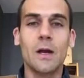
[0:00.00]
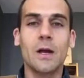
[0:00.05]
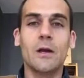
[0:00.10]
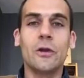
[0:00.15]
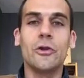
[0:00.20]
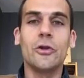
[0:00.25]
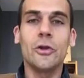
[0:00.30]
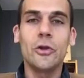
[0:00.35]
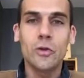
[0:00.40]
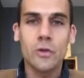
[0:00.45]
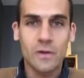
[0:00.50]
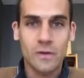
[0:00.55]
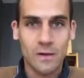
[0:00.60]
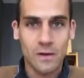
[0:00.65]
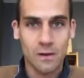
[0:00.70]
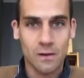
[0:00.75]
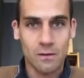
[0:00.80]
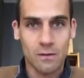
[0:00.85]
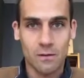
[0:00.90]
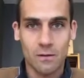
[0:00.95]
new
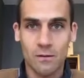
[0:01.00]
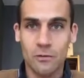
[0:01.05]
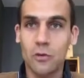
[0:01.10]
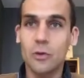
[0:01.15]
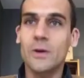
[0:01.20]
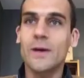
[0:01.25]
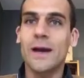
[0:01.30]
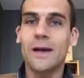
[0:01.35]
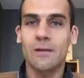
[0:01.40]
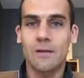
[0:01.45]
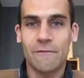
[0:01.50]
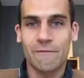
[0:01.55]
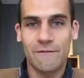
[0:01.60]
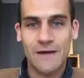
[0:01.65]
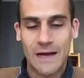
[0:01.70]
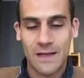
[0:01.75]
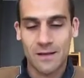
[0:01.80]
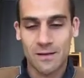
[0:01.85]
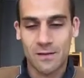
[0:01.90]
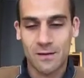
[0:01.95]
things, new kind of
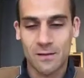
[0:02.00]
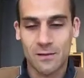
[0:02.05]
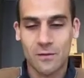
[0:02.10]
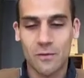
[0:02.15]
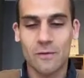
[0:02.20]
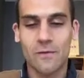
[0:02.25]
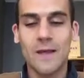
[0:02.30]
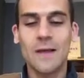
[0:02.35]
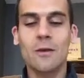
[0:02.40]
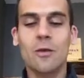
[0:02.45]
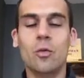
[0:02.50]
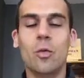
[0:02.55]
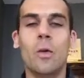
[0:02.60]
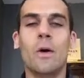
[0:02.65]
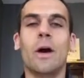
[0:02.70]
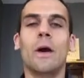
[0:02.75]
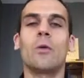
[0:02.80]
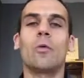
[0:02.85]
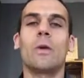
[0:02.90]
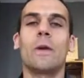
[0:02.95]
vats. So that's
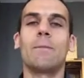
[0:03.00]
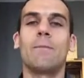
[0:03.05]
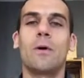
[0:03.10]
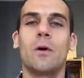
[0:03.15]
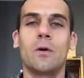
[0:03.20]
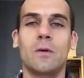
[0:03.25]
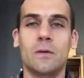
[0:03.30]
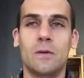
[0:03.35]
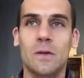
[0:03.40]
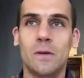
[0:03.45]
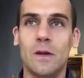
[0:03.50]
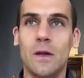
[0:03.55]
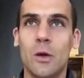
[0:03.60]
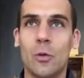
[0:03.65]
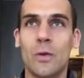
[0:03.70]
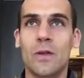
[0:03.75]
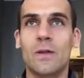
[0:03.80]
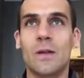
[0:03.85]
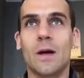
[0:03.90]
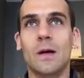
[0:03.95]
why we
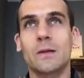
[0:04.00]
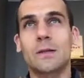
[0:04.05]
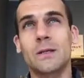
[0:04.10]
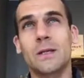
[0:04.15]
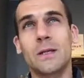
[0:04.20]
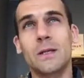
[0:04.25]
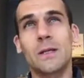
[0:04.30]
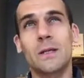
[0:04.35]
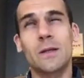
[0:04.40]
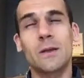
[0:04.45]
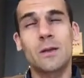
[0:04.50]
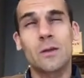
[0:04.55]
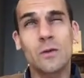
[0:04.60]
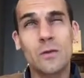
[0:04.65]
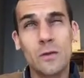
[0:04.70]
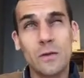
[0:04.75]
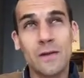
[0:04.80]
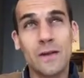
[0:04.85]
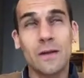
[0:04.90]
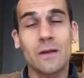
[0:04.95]
started in
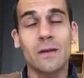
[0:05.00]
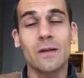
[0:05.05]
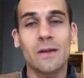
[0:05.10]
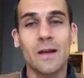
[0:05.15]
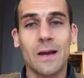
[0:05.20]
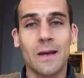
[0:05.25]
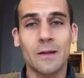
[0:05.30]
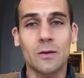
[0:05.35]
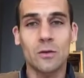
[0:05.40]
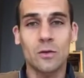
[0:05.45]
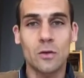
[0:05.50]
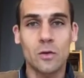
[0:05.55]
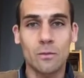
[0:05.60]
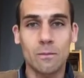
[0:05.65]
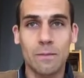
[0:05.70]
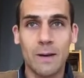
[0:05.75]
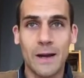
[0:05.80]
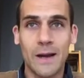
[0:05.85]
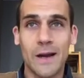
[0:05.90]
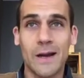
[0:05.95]
2009 to
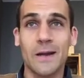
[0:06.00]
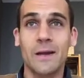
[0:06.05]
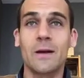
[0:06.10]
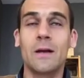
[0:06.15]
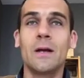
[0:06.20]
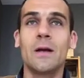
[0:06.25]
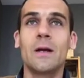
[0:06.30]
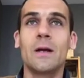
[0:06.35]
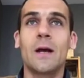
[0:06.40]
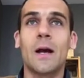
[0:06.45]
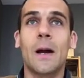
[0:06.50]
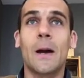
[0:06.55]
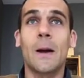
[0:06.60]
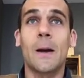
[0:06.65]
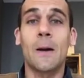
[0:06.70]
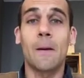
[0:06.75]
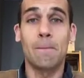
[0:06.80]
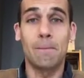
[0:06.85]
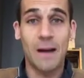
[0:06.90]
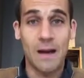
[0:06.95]
buy
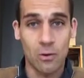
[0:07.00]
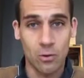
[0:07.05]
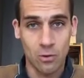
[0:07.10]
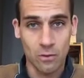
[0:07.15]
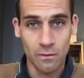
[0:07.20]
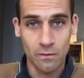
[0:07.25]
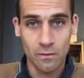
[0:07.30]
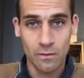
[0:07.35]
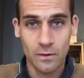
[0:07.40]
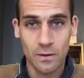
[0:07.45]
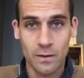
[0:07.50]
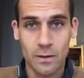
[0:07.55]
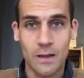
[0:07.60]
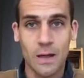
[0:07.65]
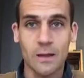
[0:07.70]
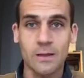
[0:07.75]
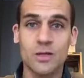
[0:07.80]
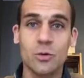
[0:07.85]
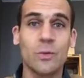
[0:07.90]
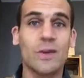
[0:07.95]
barrels,
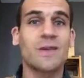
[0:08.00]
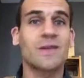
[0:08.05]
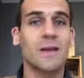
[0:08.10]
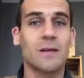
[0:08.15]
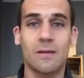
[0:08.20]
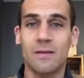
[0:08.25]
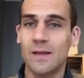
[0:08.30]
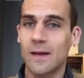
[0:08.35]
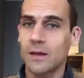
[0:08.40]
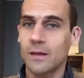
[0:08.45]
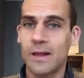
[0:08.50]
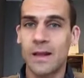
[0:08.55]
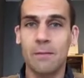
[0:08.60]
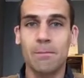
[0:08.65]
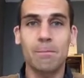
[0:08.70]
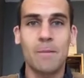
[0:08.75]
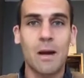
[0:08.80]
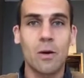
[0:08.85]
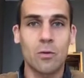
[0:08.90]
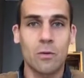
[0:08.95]
starting with
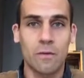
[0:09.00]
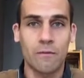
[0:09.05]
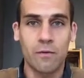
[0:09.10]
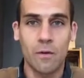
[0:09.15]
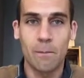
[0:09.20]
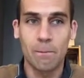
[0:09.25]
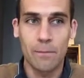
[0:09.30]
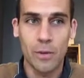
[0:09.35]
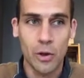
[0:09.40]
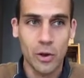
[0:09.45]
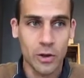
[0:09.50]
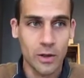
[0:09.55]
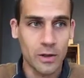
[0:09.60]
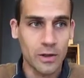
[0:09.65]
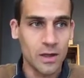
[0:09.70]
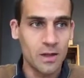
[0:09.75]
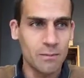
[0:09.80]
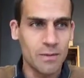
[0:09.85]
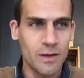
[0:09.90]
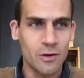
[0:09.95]
second-hand barrels from
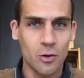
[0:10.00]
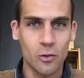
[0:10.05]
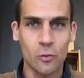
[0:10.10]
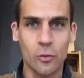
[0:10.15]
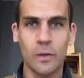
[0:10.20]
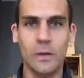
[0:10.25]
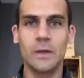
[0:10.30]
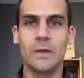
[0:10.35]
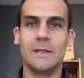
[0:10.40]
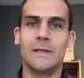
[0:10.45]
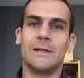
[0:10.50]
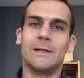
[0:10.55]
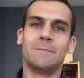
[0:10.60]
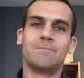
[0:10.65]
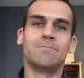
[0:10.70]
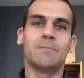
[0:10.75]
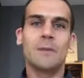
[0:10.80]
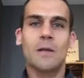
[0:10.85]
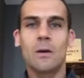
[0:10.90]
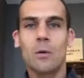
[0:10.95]
Burgundy, because we
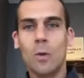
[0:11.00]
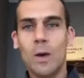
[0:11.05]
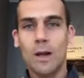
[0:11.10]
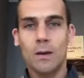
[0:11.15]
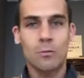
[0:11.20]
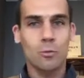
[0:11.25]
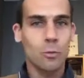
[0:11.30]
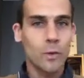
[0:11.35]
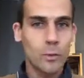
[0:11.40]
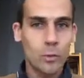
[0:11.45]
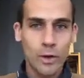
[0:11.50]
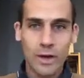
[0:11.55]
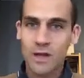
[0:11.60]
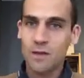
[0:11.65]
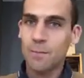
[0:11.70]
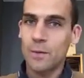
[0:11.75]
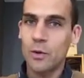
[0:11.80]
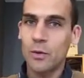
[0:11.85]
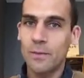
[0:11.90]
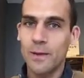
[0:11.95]
were
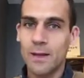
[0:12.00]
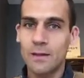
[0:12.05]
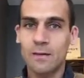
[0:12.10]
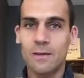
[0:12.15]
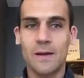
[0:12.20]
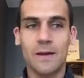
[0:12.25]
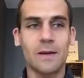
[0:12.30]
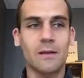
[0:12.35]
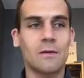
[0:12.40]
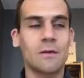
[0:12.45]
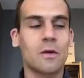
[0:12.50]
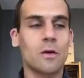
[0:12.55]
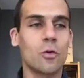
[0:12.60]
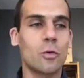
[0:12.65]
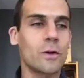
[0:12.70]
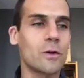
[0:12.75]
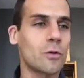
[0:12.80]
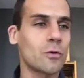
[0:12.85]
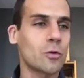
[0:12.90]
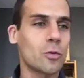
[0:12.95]
experimenting, so
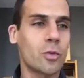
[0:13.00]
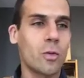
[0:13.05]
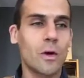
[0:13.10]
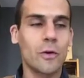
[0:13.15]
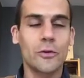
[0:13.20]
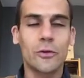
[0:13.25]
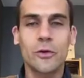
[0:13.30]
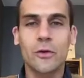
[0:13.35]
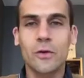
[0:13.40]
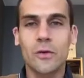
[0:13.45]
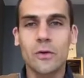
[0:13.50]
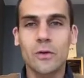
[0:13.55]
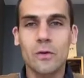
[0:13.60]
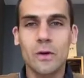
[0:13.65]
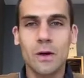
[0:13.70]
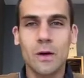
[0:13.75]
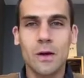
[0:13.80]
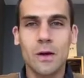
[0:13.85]
we didn't want to